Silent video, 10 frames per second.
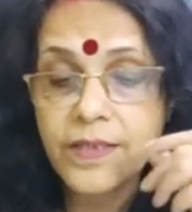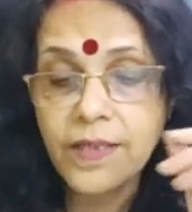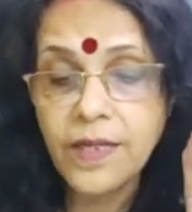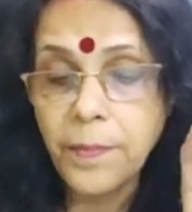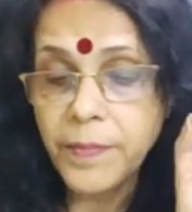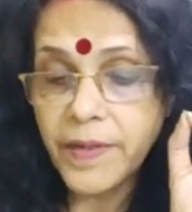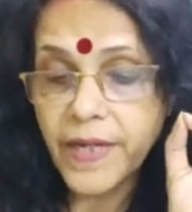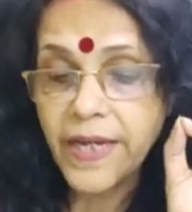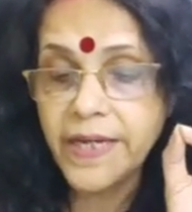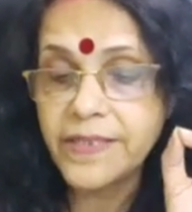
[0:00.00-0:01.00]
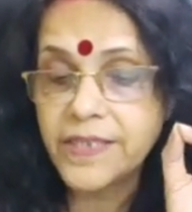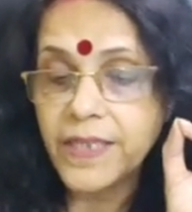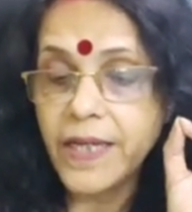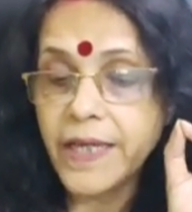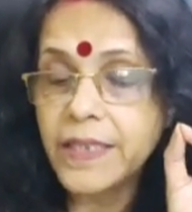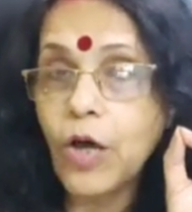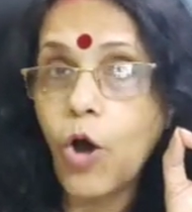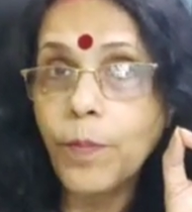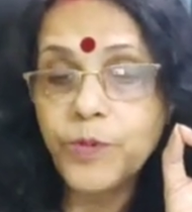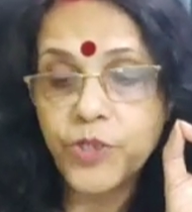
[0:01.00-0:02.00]
Number 8, select the
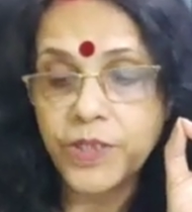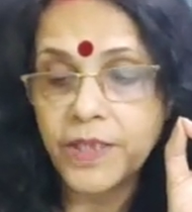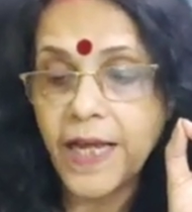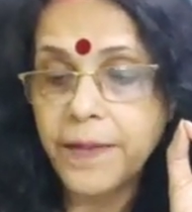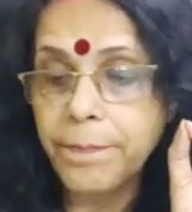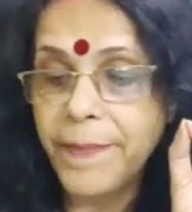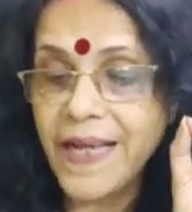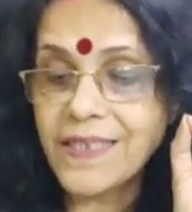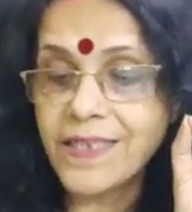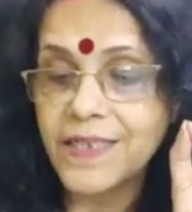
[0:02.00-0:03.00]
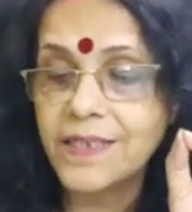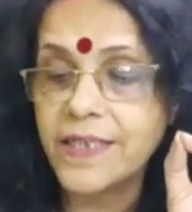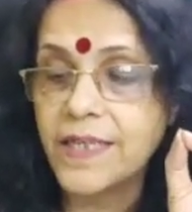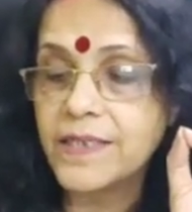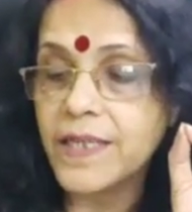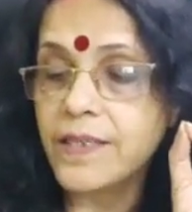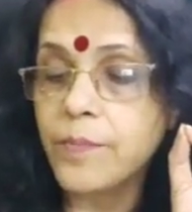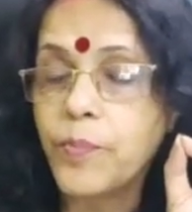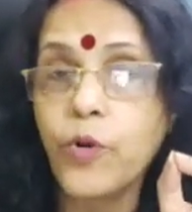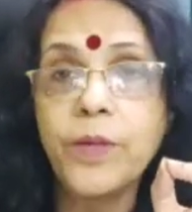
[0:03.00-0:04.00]
option that best suggests that the
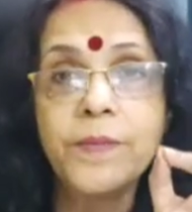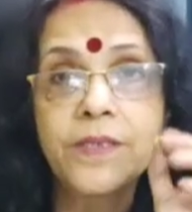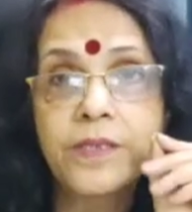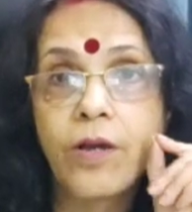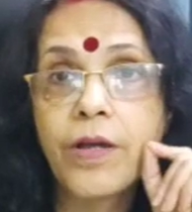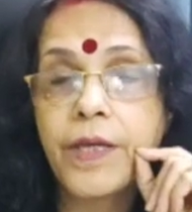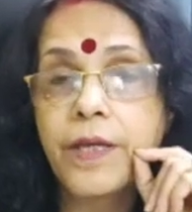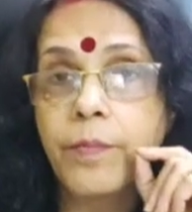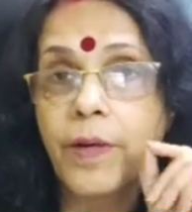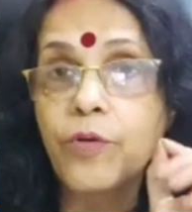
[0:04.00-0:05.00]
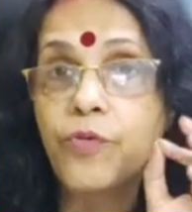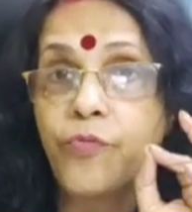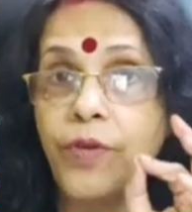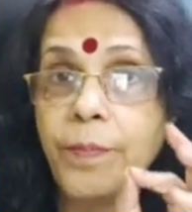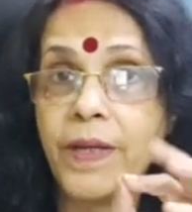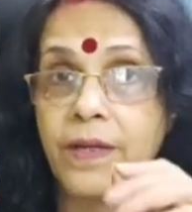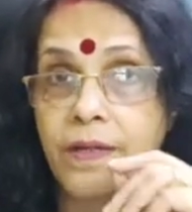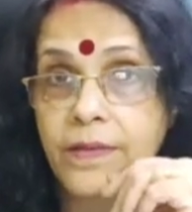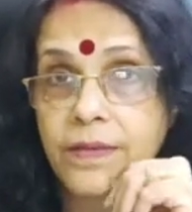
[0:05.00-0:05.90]
poem is talking about women.